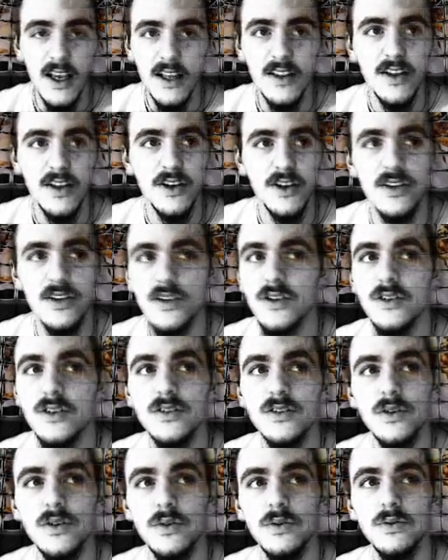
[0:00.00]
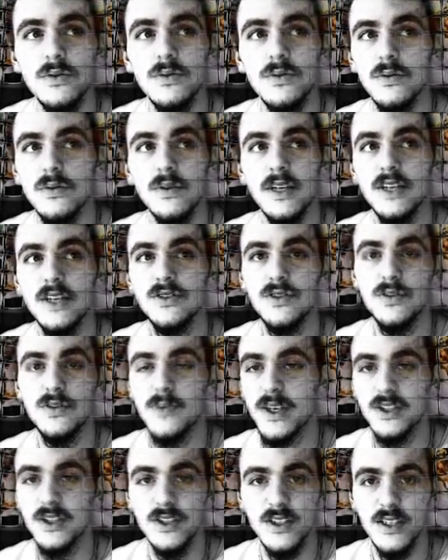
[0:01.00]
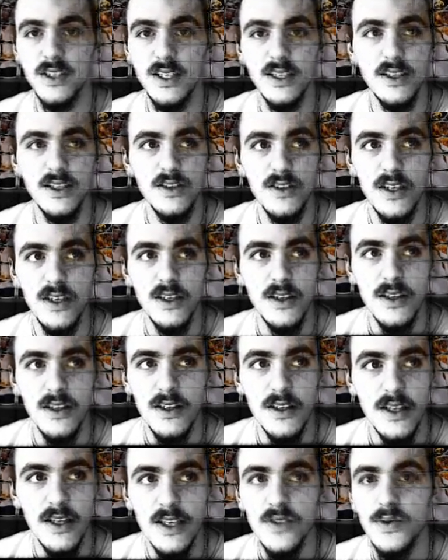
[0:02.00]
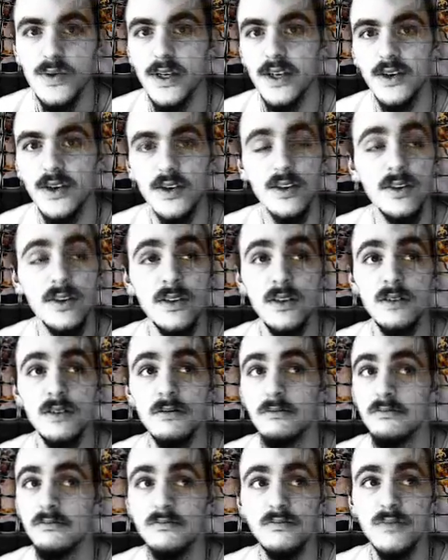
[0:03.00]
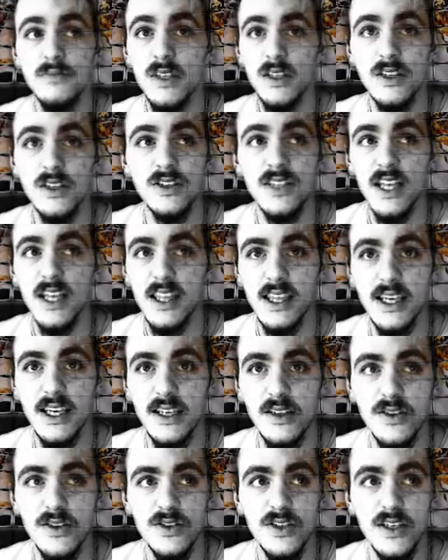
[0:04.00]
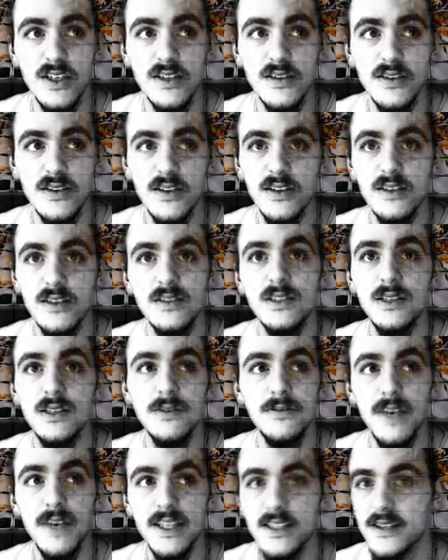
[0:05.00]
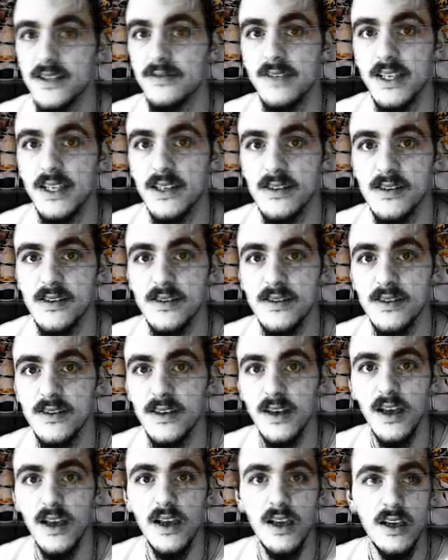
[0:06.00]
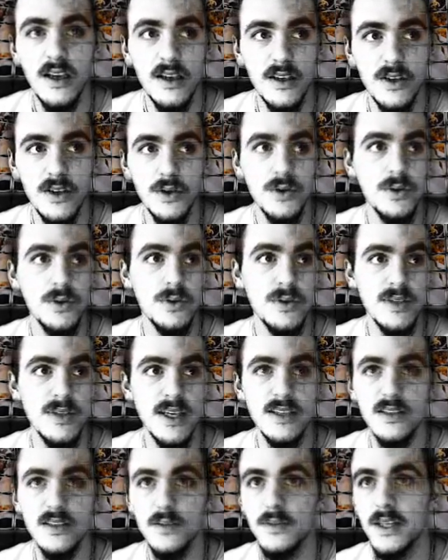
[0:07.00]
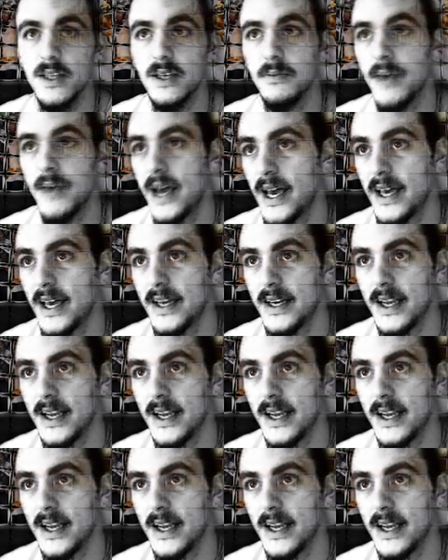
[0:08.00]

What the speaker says: There's no introspection in Israel. There's nothing. There's just defensiveness. You say something bad